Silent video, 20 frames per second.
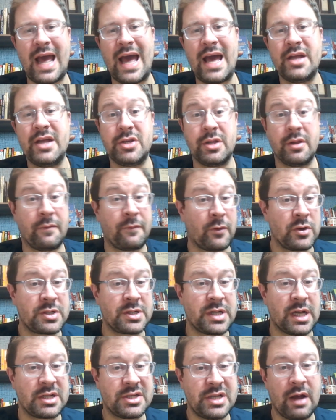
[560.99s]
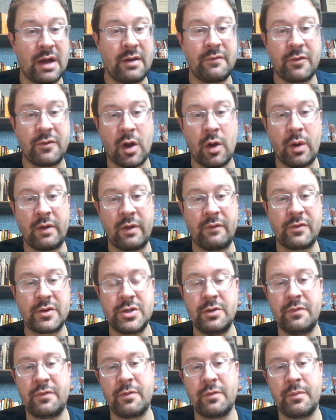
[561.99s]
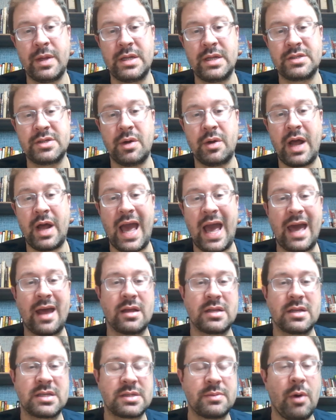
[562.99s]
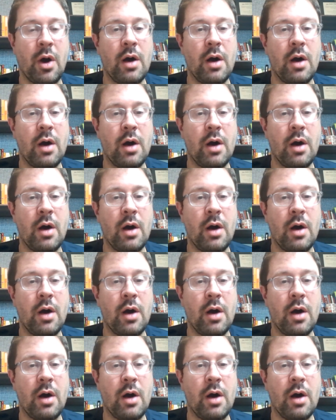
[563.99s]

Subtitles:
edge in the first touchdown for going for 2 for Minnesota, and a